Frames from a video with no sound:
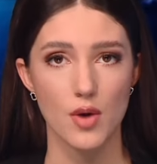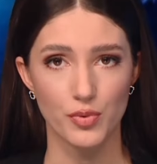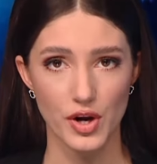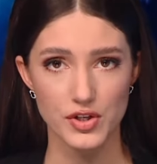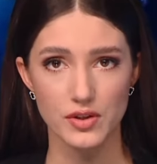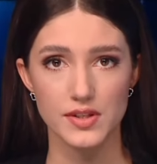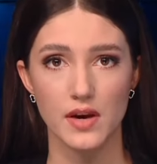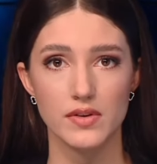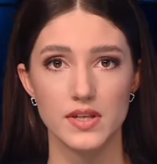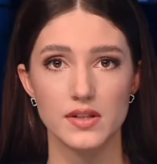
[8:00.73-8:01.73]
Operational
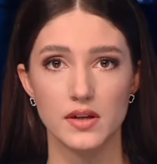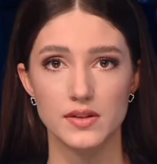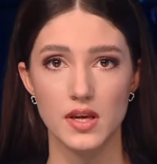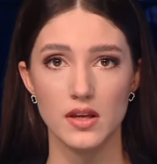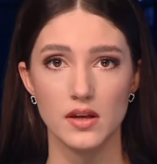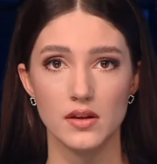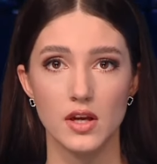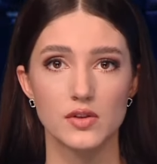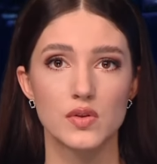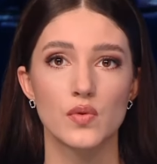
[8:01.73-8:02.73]
services continue
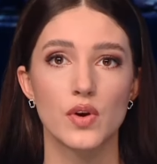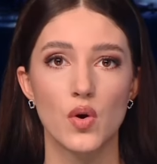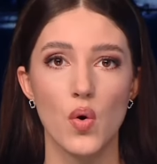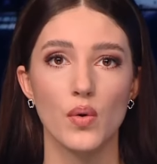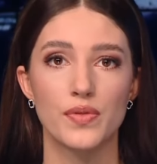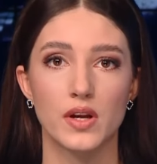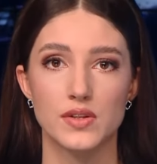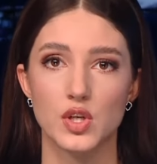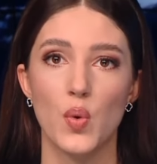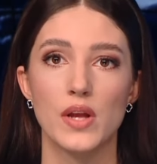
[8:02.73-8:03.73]
to record the
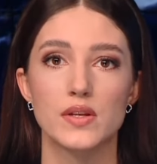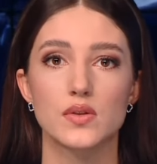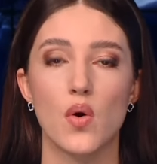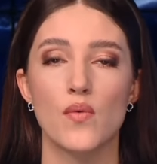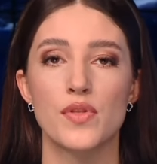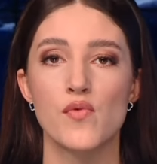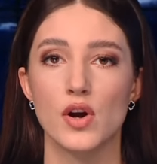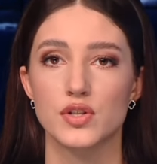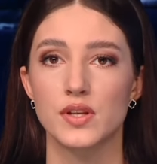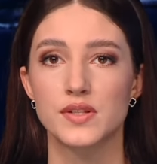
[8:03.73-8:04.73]
consequences of the
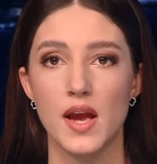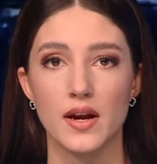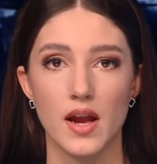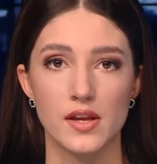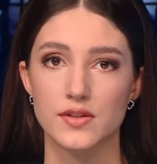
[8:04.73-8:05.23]
Russian attack at